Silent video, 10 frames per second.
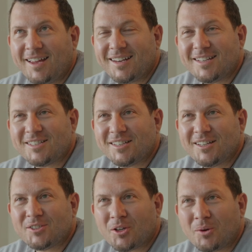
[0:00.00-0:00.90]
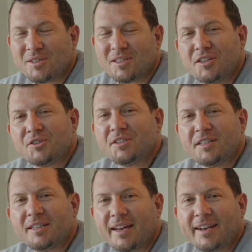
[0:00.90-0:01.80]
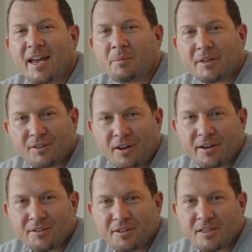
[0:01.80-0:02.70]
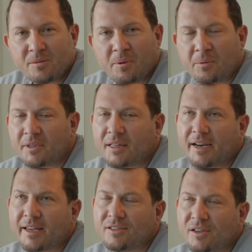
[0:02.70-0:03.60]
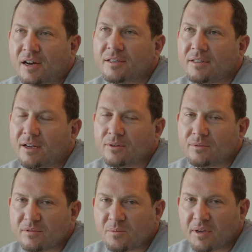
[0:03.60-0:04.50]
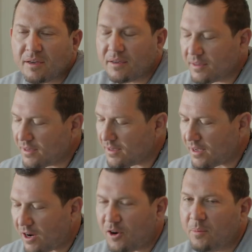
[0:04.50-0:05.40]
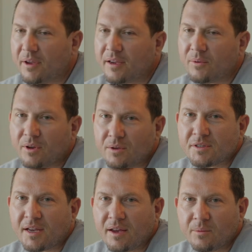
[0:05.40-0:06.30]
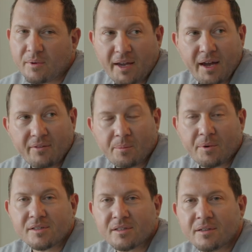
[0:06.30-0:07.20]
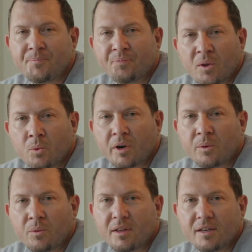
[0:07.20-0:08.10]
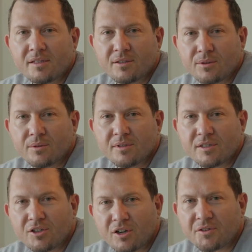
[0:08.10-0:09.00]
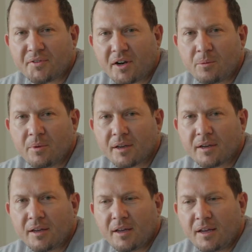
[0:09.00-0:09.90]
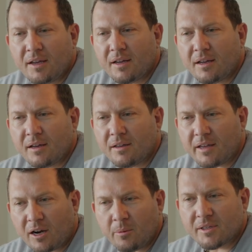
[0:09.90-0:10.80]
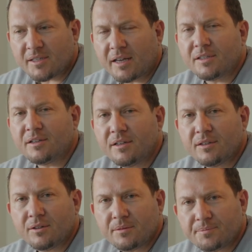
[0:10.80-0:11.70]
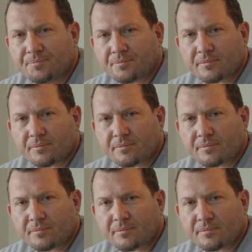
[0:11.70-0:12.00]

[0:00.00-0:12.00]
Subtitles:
And it's always an interesting dynamic talking to these people. Not that I can talk, I don't speak Arabic. We have a person working with us who is in charge of Arabic, the Arabic sector, and